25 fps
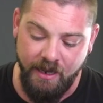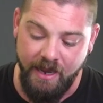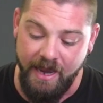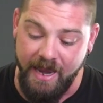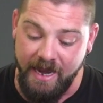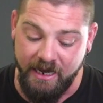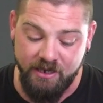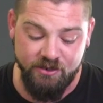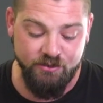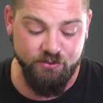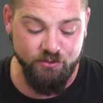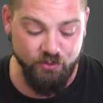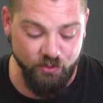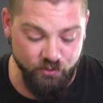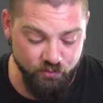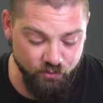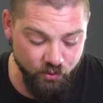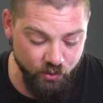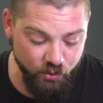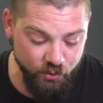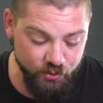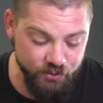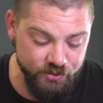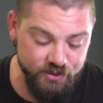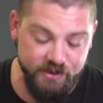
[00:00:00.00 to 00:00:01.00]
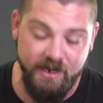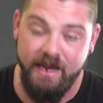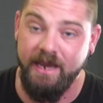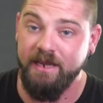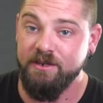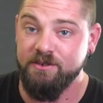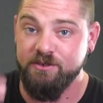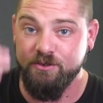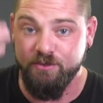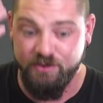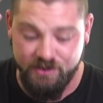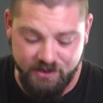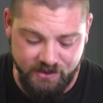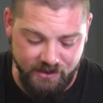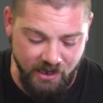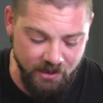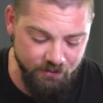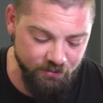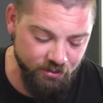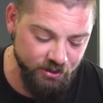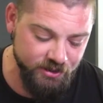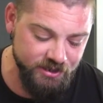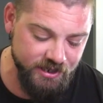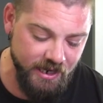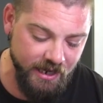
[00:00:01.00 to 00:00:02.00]
extra roost, extra
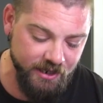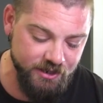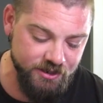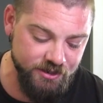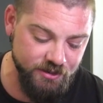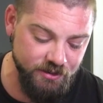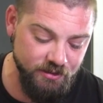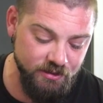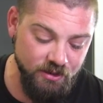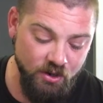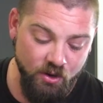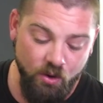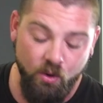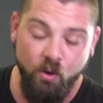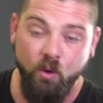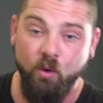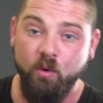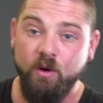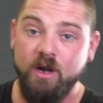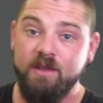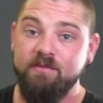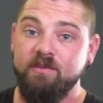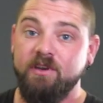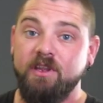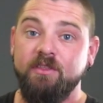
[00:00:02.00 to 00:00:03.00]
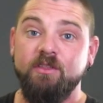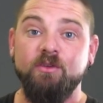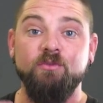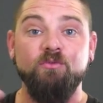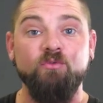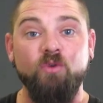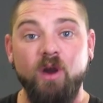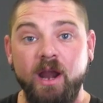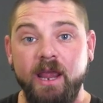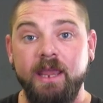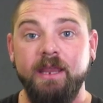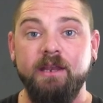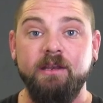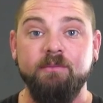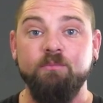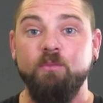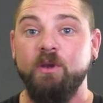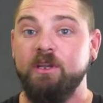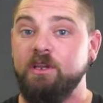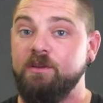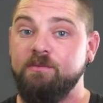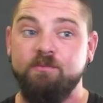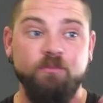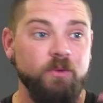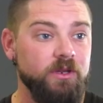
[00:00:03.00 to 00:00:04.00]
sun protection, or even in the rain
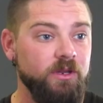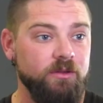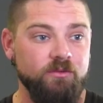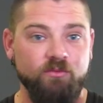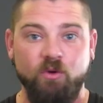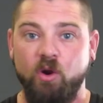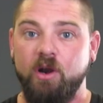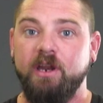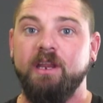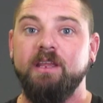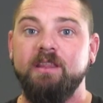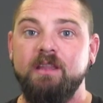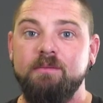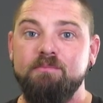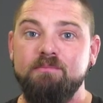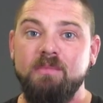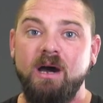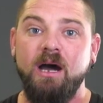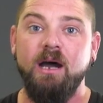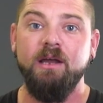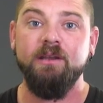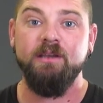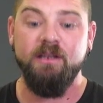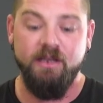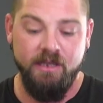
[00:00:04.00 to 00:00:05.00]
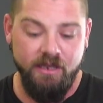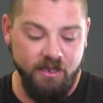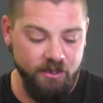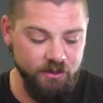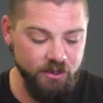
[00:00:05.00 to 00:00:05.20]
where you're riding in the mud,